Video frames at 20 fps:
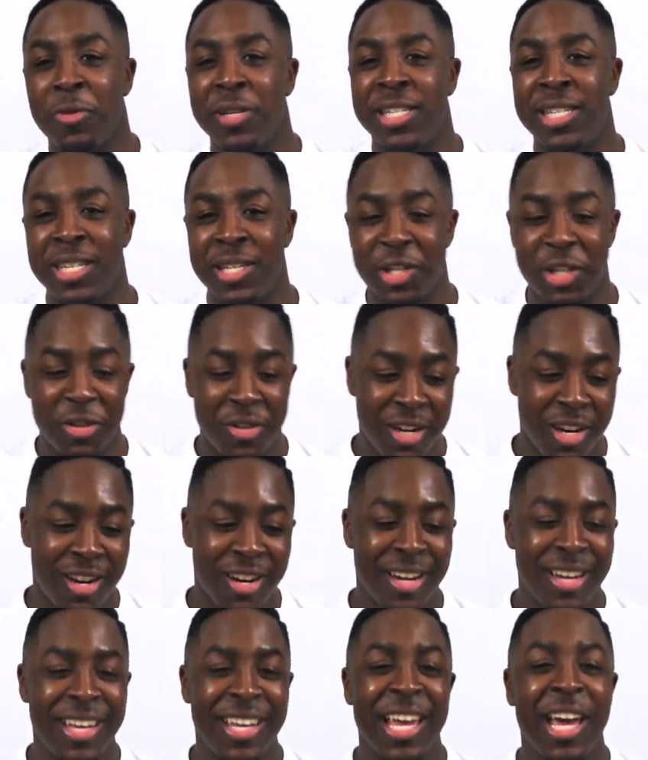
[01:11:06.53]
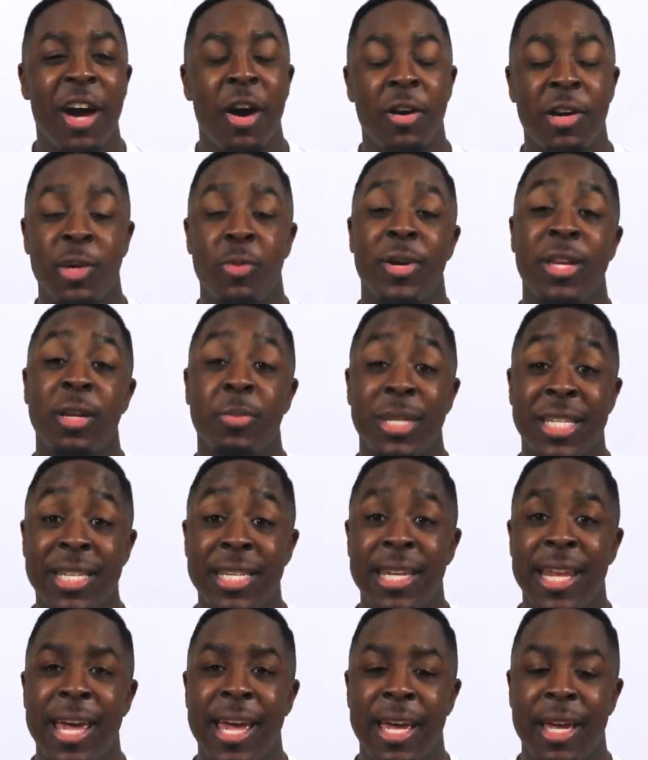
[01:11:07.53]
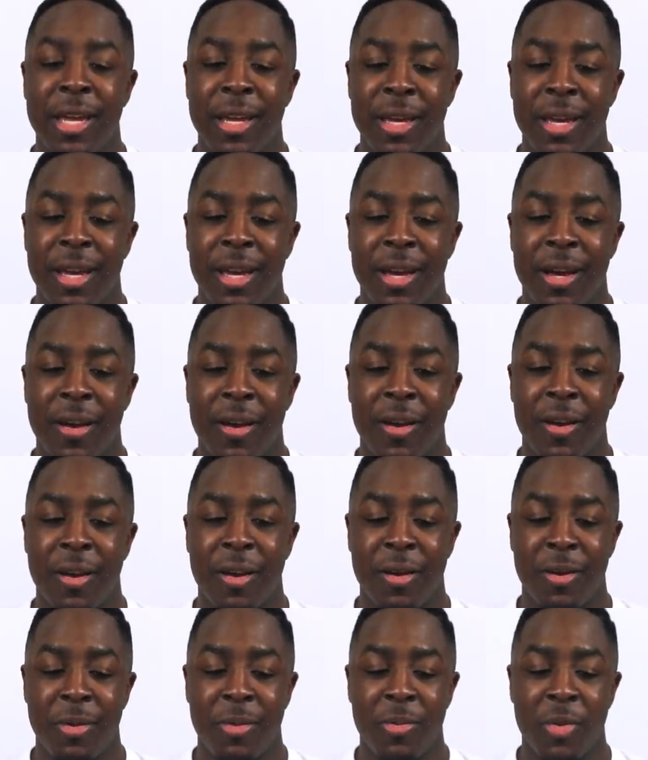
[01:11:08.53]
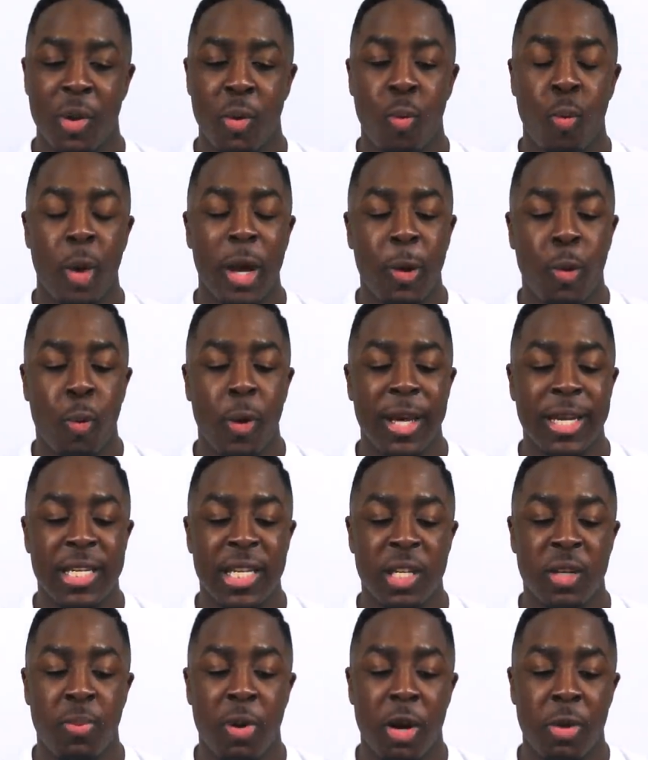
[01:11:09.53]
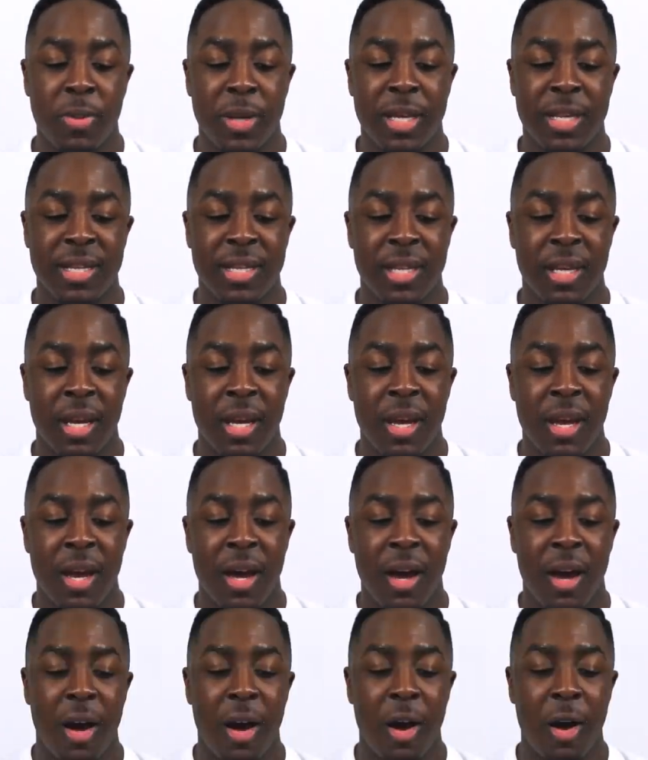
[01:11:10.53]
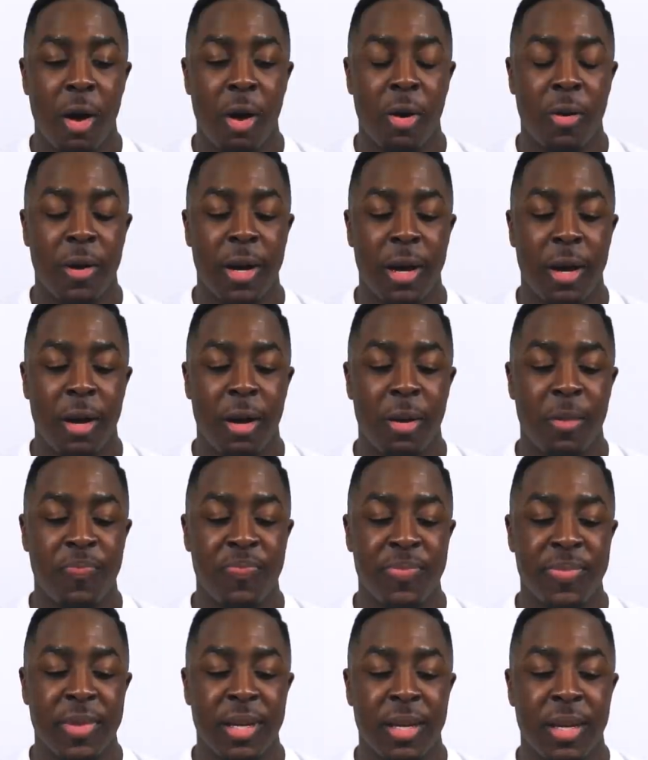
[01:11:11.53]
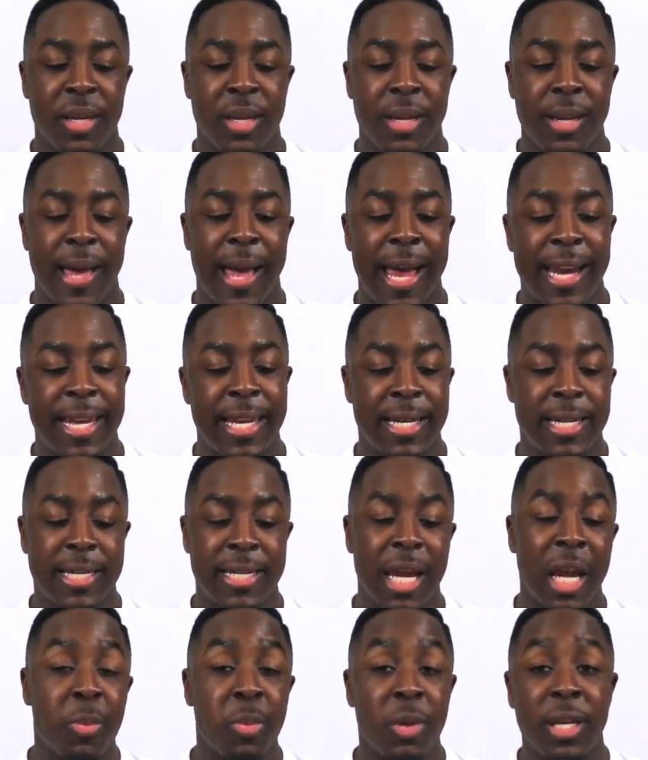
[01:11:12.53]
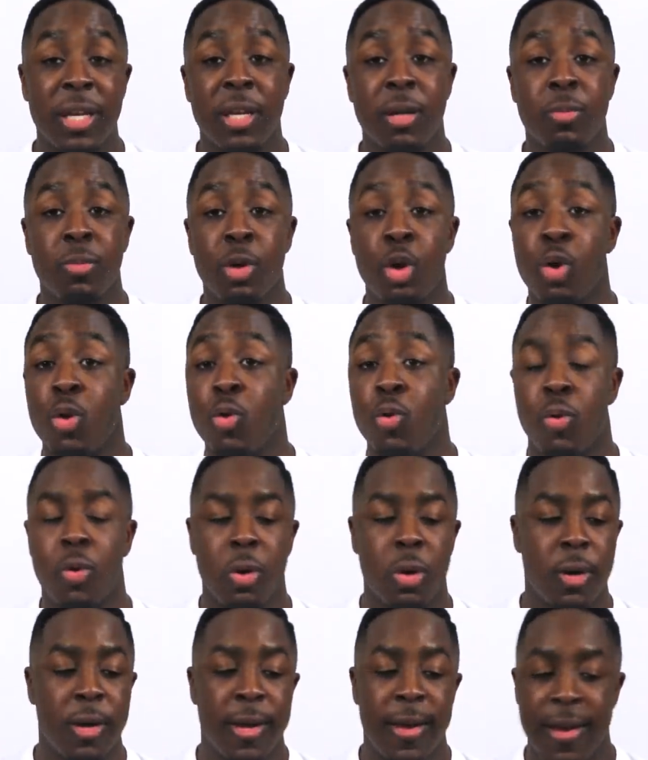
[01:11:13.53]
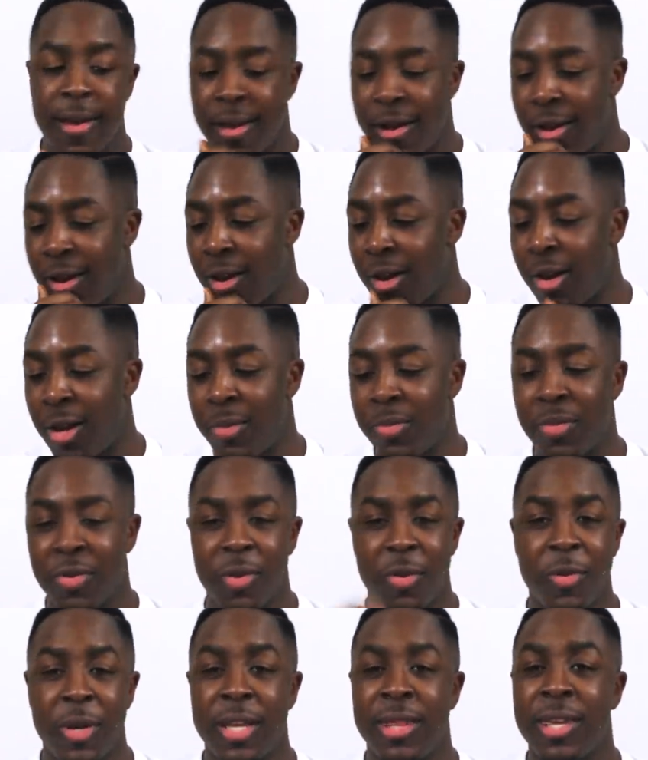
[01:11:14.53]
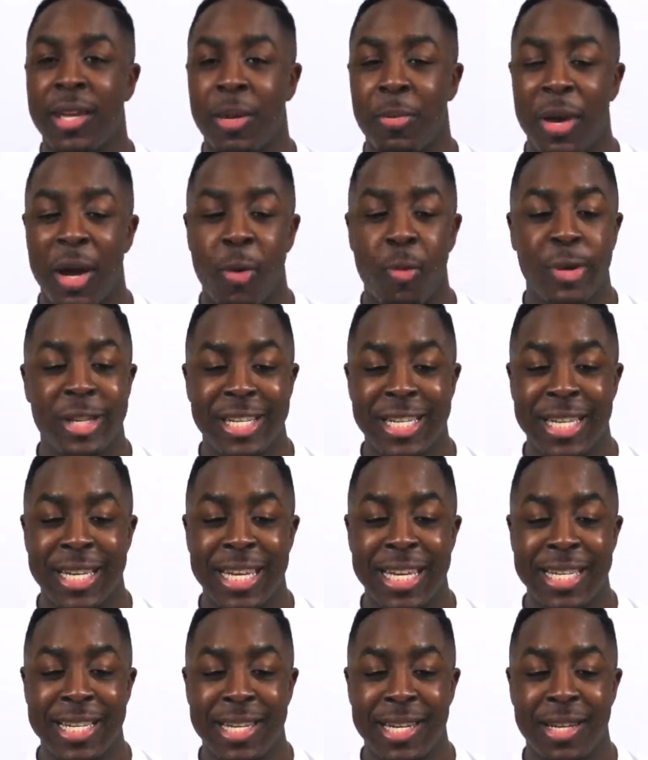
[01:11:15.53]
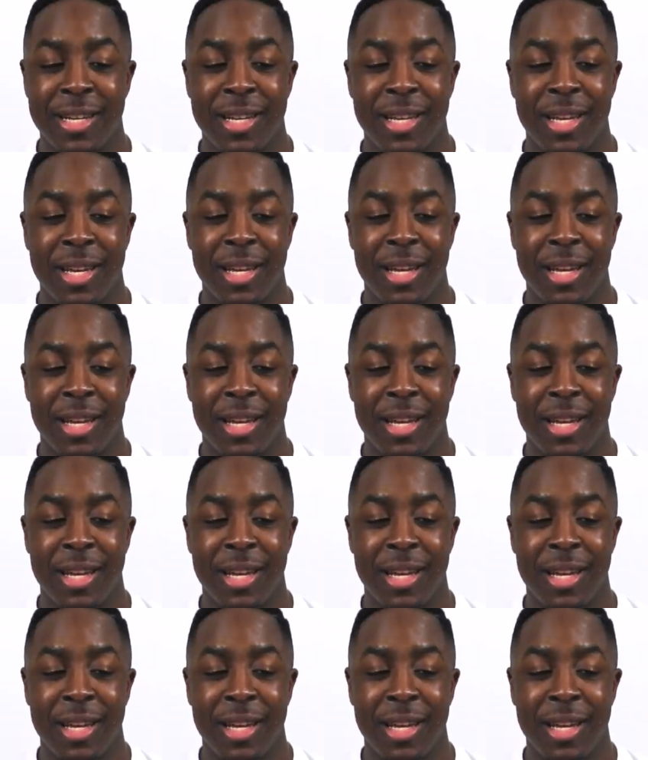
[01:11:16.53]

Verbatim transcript: Winston Jr.? Oh, you want him to stay? Um, what was his purpose? Oh, um, I need to disciple him? Cool. Um, what do you think about Winstonista?